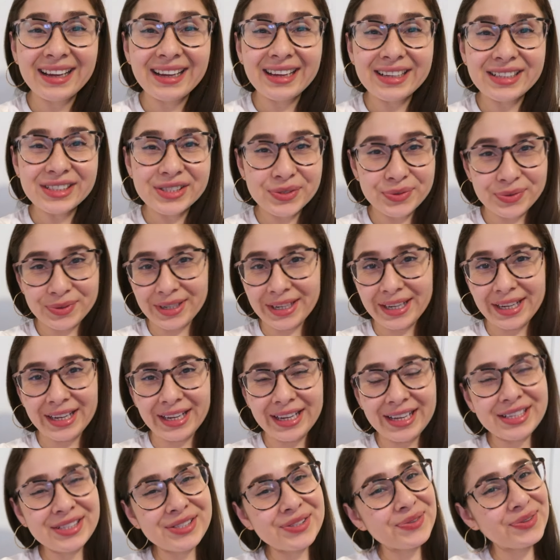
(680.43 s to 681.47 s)
It's
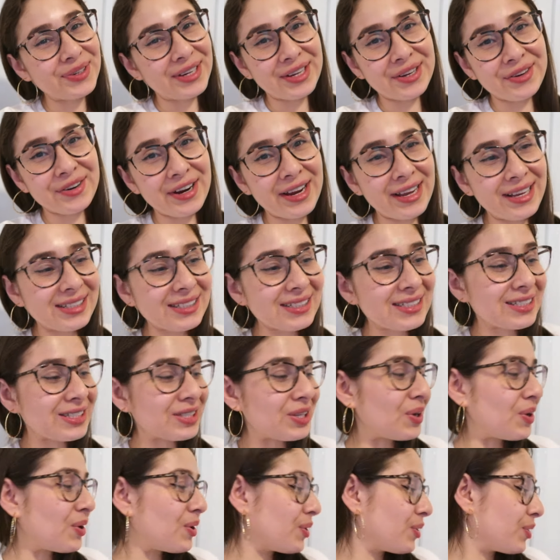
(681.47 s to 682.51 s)
really great.
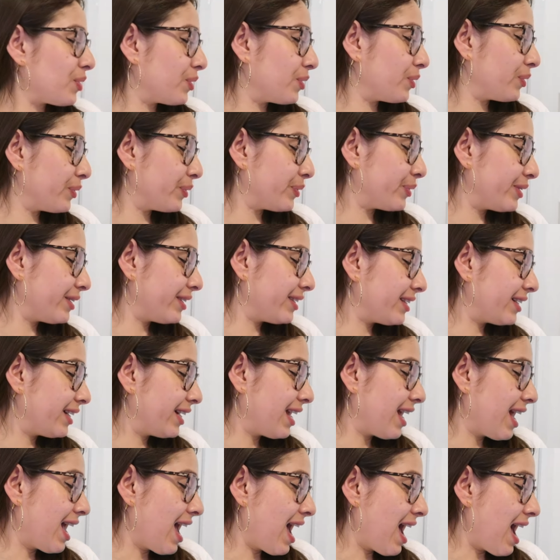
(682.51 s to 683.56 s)
So
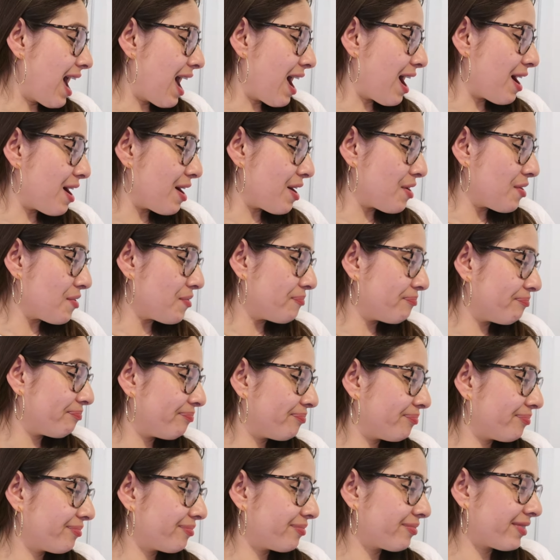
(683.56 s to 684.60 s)

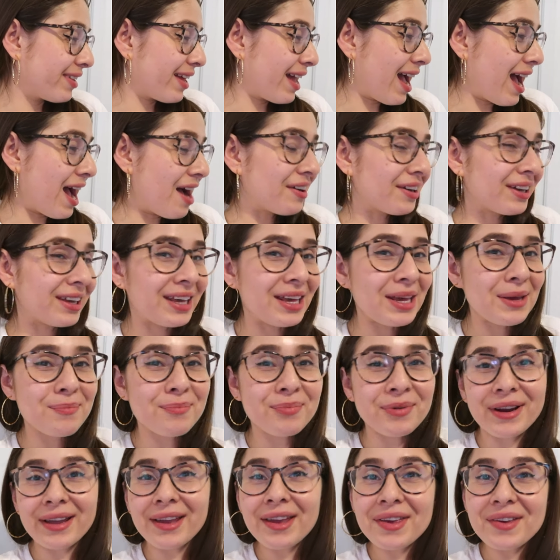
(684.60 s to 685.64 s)
I'll keep
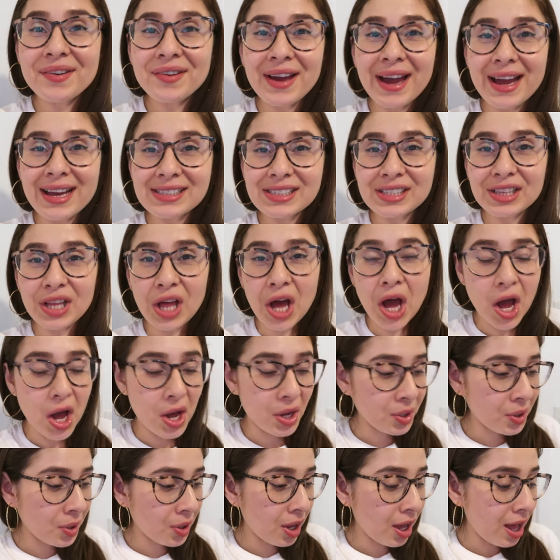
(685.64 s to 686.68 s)
bringing you guys
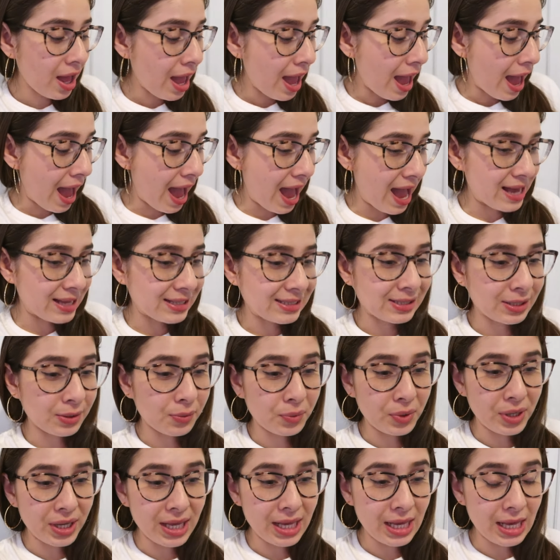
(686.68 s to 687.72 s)
along as
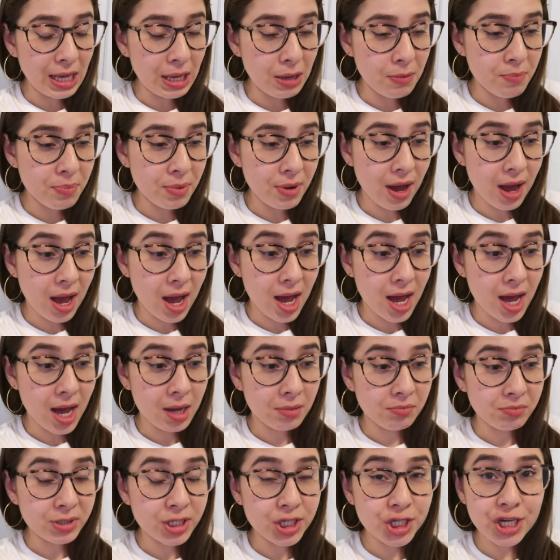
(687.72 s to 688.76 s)
we keep
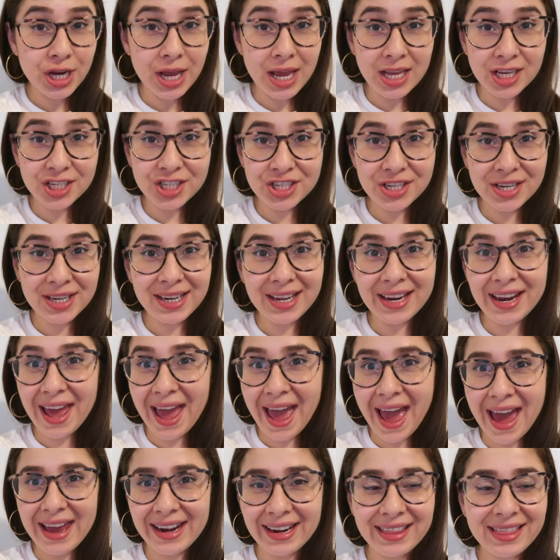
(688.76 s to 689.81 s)
changing and
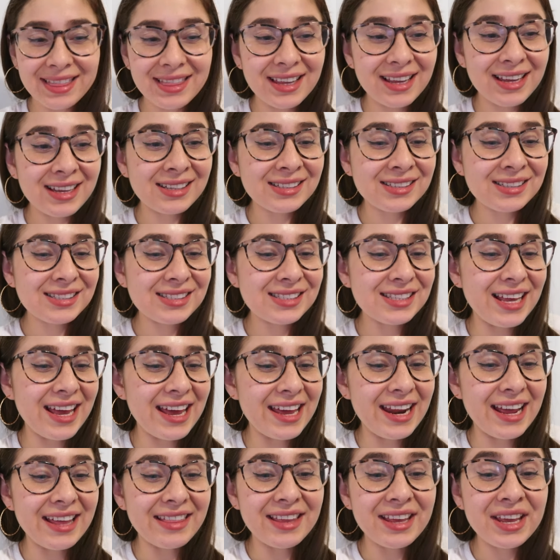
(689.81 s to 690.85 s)
adding things.
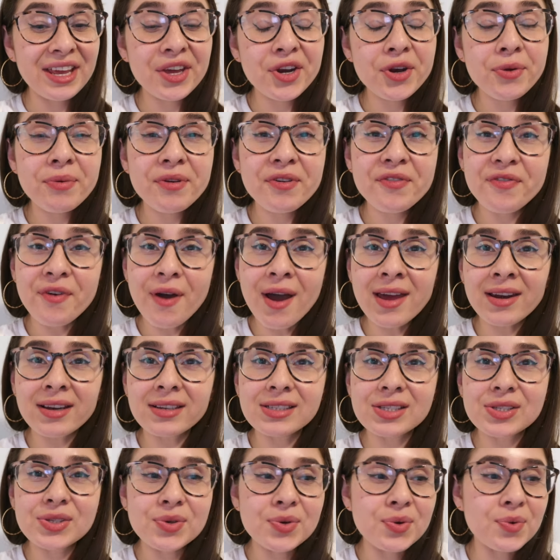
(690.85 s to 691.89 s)
And I think it'll be
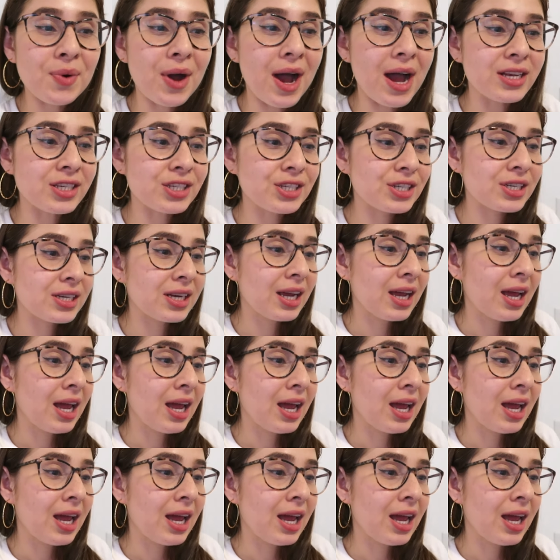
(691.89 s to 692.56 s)
fun to watch